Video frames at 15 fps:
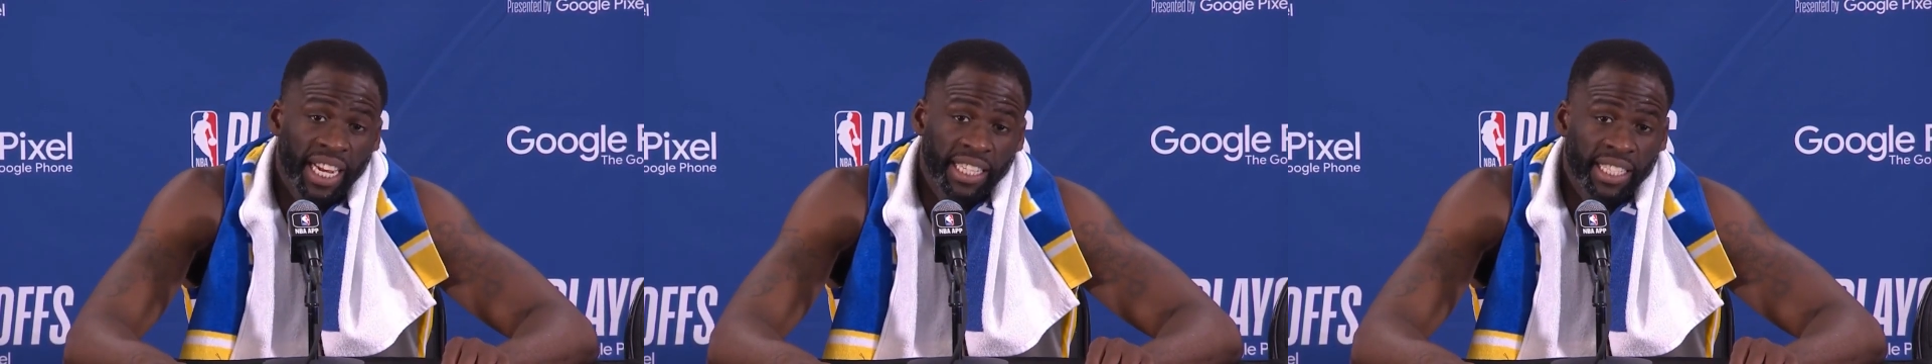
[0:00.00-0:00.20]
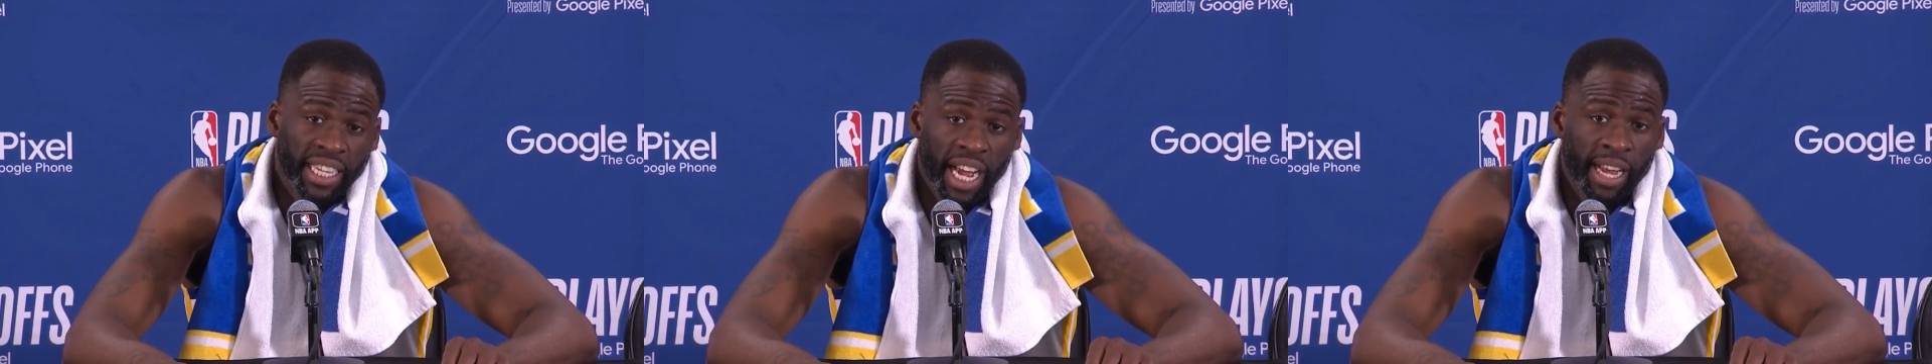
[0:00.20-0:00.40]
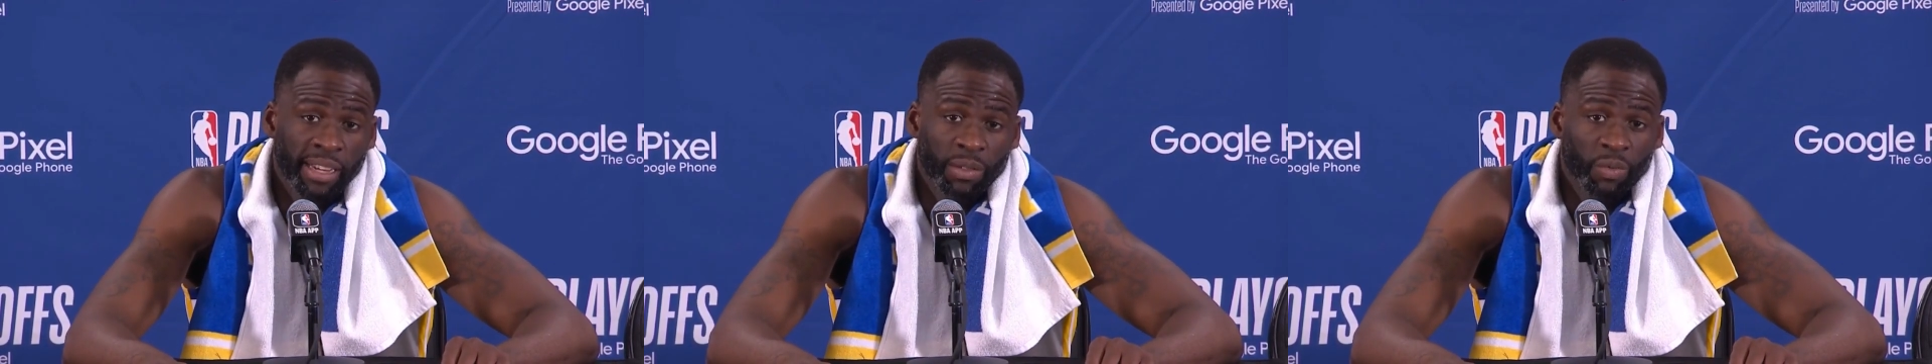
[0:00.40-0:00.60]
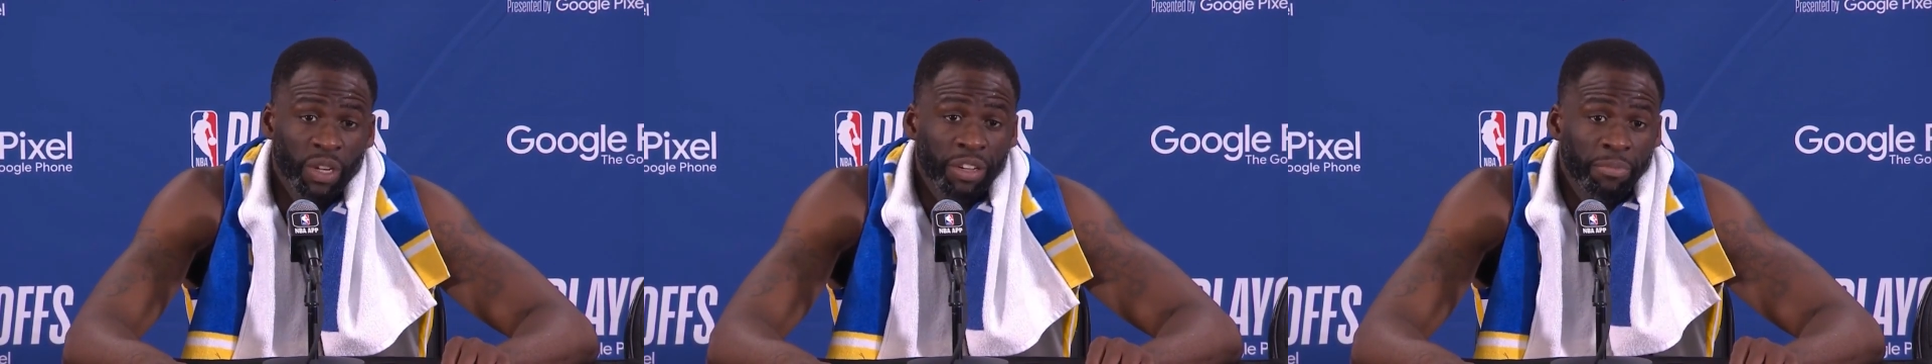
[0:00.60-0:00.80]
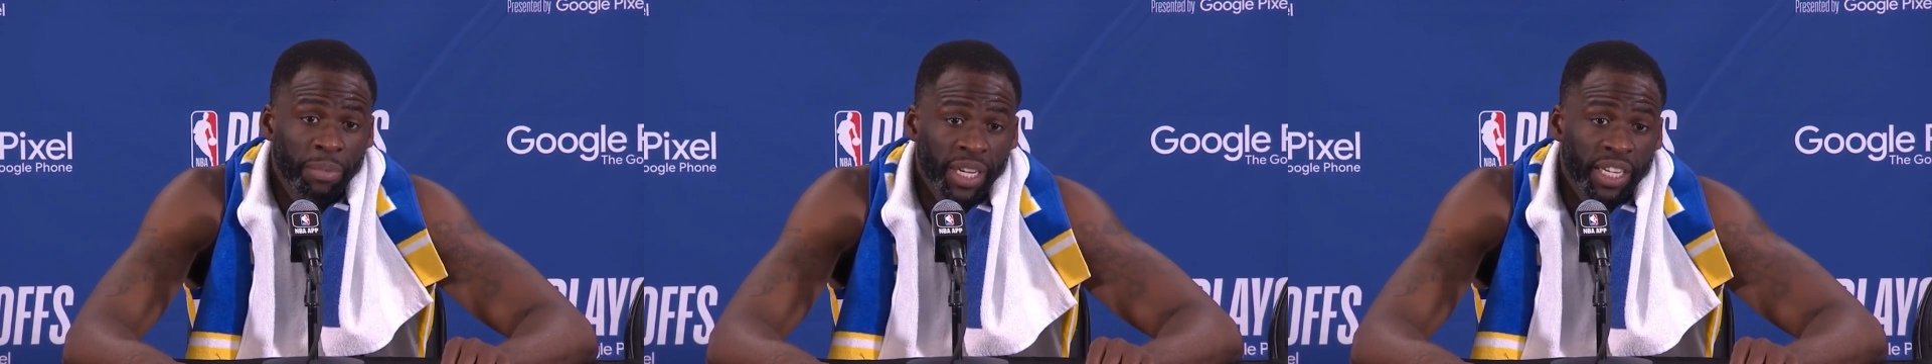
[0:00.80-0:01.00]
At times
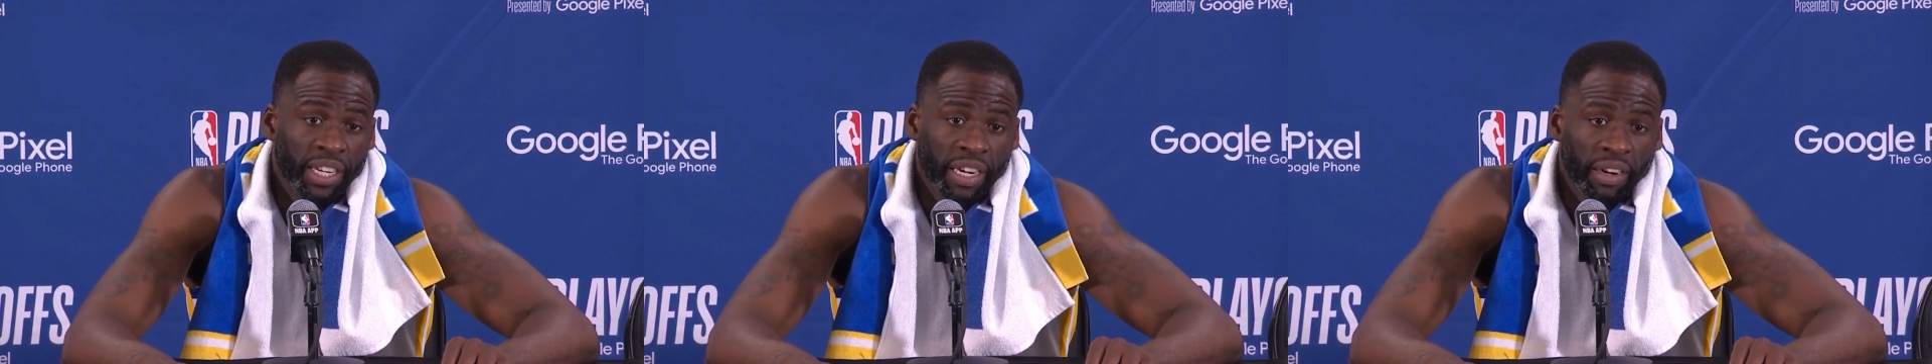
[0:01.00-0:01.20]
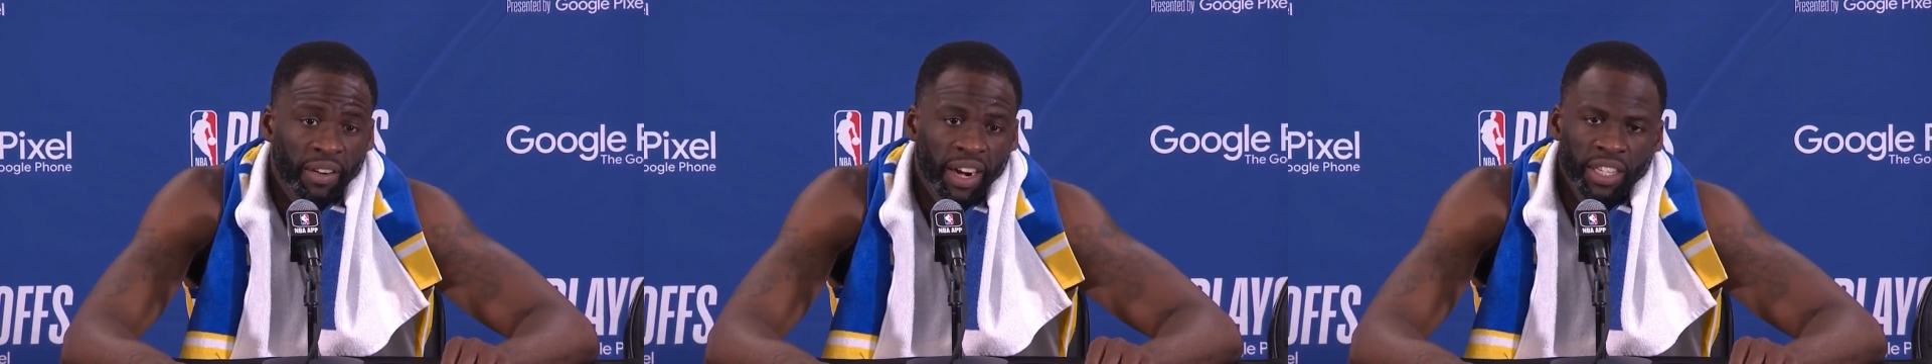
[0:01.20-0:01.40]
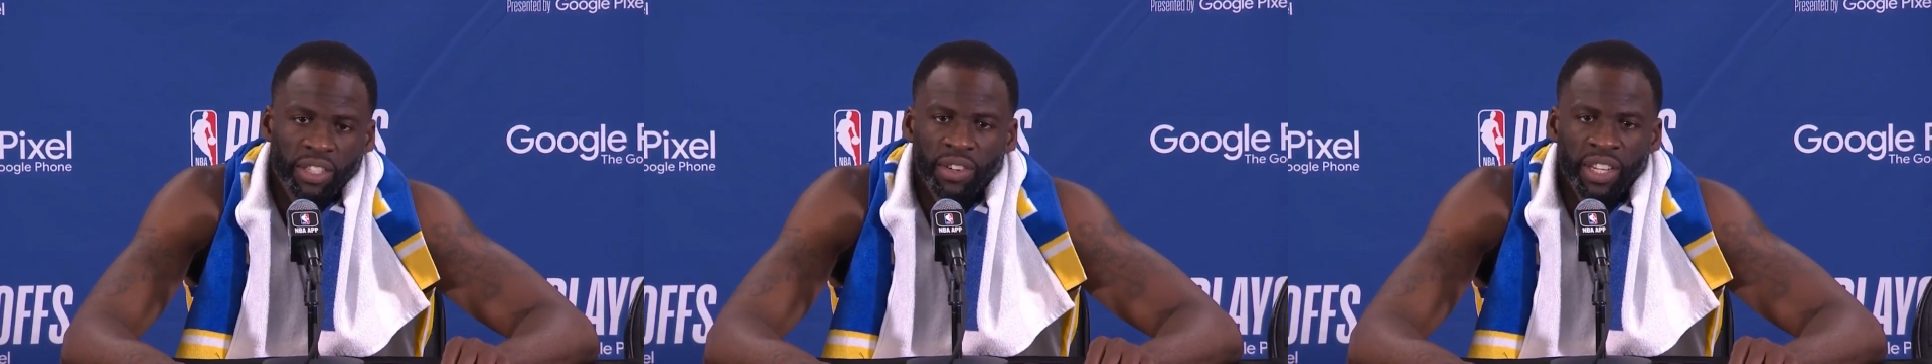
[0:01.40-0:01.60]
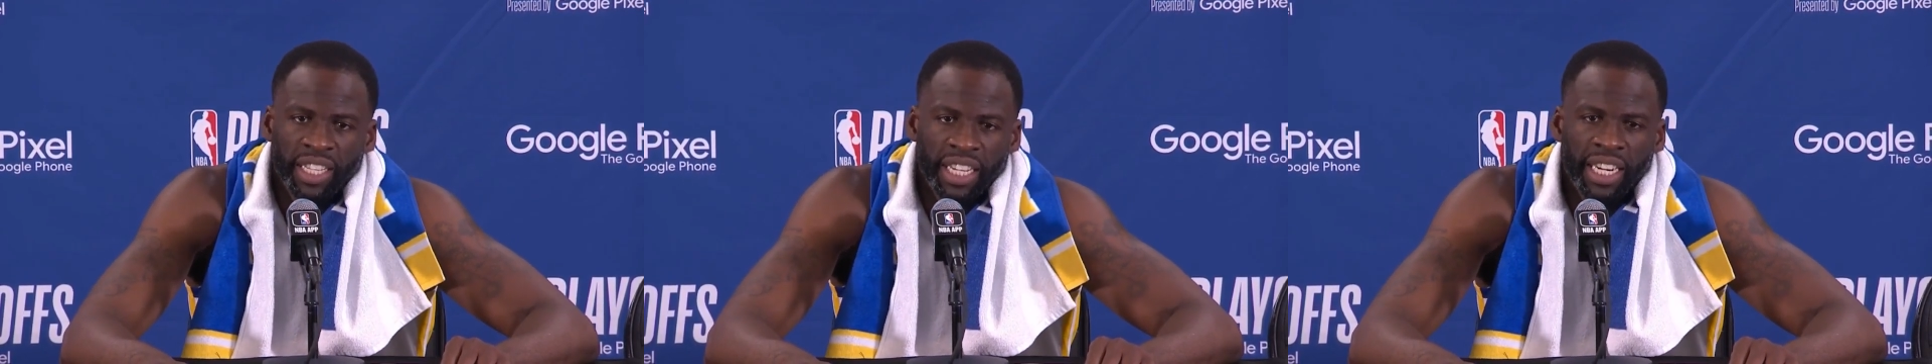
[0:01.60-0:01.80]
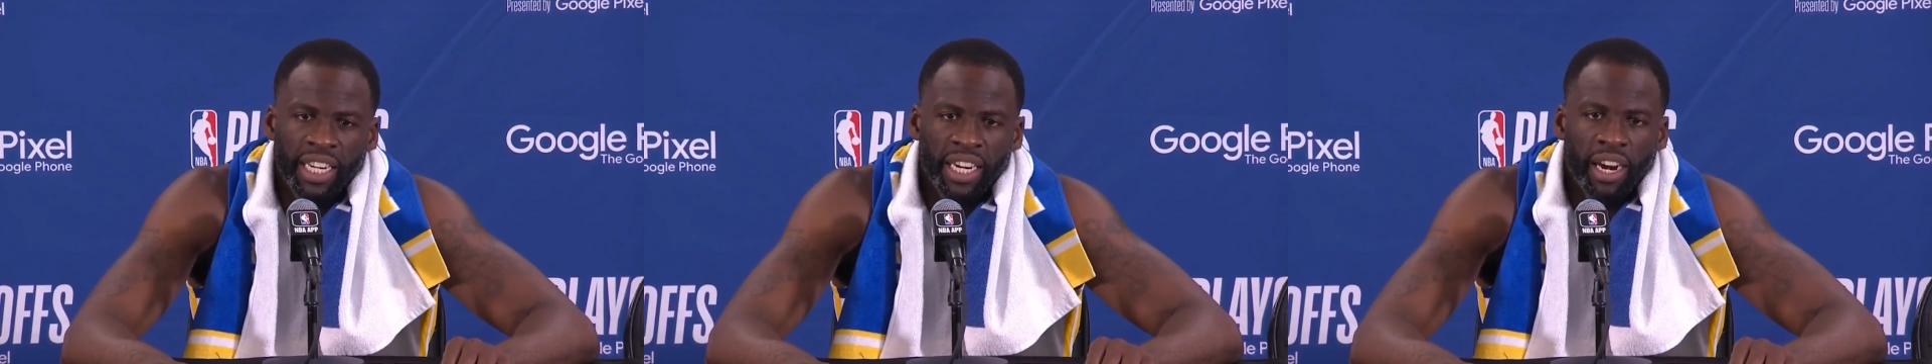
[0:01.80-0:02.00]
we've been the aggressor, and
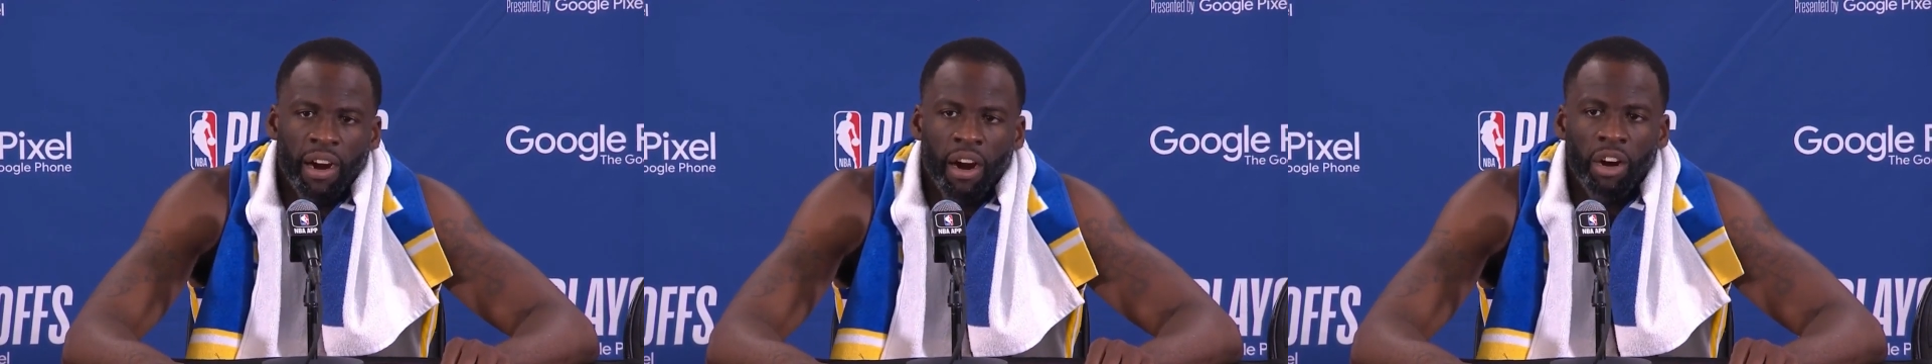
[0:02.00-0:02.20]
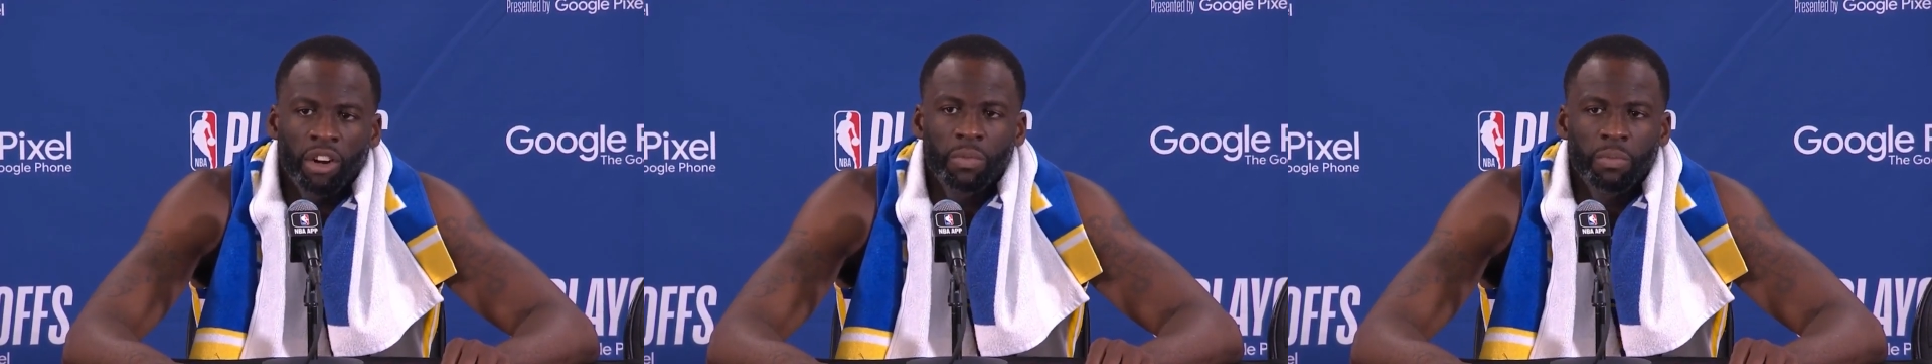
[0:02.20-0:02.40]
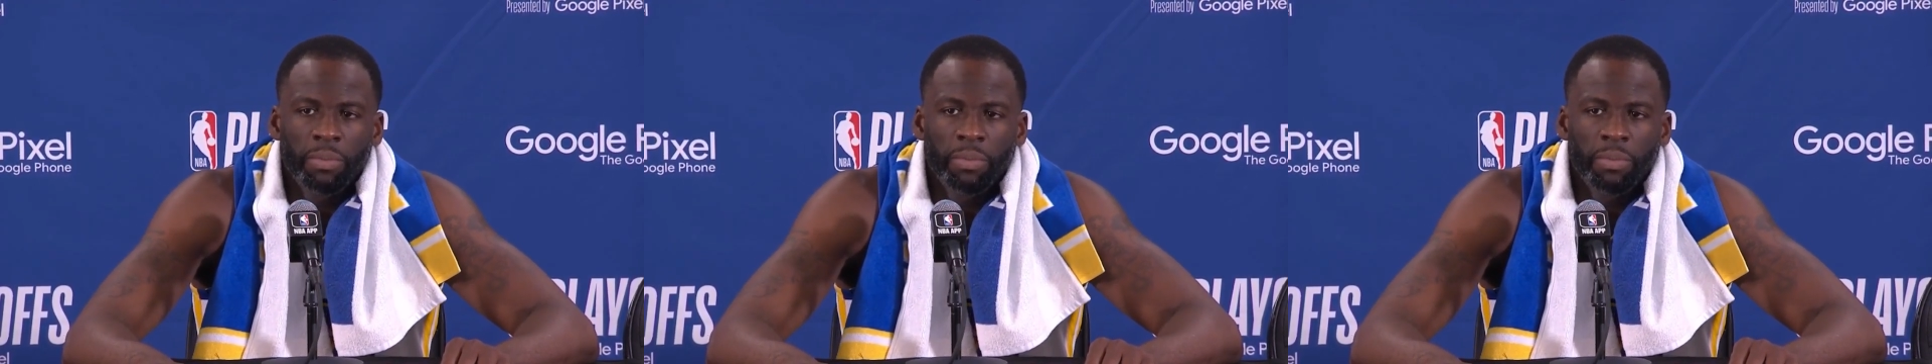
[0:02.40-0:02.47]
then there are